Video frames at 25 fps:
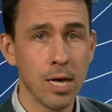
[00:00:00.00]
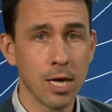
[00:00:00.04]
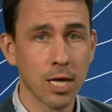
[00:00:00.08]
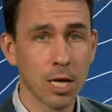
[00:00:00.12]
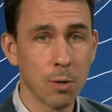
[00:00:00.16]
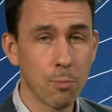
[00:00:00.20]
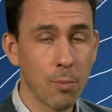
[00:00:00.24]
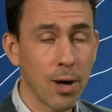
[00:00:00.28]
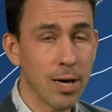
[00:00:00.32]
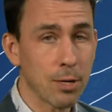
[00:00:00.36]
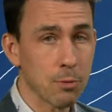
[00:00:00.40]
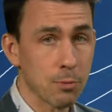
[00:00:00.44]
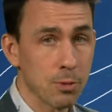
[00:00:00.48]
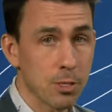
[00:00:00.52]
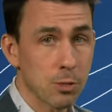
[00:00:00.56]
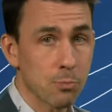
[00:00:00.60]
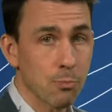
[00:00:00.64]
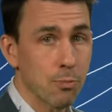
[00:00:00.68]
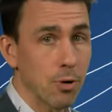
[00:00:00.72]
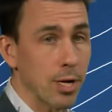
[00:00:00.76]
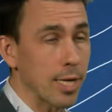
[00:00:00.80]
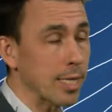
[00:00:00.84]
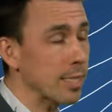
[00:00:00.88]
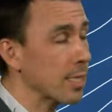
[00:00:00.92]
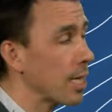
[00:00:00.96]
Combined with
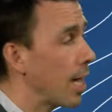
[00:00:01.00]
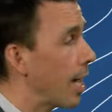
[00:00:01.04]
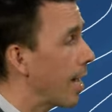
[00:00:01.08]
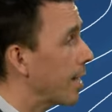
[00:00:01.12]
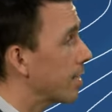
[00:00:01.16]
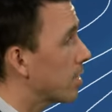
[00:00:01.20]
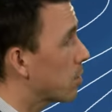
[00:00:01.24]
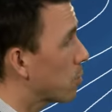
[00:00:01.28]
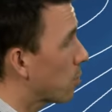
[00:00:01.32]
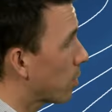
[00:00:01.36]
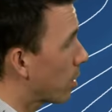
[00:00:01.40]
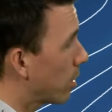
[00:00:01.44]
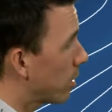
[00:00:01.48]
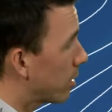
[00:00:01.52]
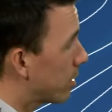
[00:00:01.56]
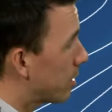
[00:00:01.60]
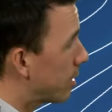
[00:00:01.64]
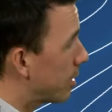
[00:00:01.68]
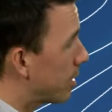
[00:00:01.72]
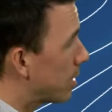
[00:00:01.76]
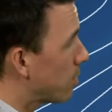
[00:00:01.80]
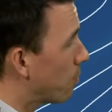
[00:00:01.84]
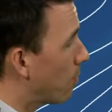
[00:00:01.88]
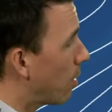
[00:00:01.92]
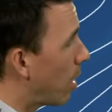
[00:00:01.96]
spring tides, we're going to see
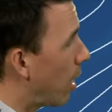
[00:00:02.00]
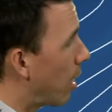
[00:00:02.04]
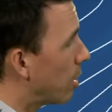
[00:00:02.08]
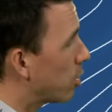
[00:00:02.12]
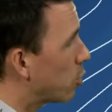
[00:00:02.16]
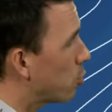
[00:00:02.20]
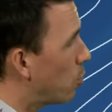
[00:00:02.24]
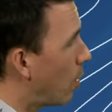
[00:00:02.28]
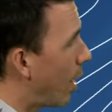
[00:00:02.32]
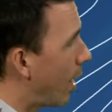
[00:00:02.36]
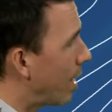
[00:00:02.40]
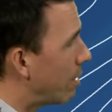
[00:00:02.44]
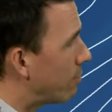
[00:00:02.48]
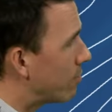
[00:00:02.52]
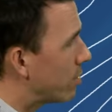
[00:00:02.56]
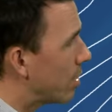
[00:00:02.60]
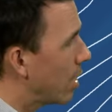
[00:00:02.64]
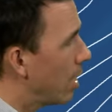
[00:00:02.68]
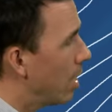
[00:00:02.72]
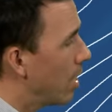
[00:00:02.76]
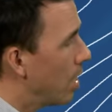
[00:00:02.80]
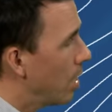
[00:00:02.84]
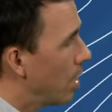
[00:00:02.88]
some large waves.